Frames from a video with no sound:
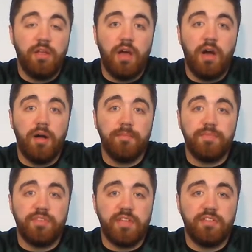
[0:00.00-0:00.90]

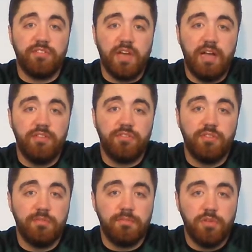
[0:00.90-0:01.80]
The Tennessee Titans
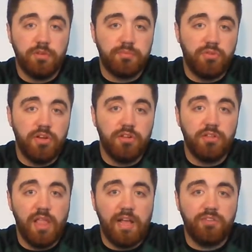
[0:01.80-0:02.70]
looked pretty
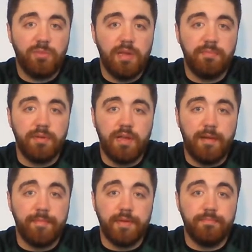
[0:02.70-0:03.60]
good last week, but
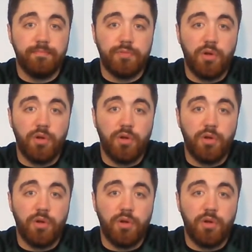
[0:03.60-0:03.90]
I mean,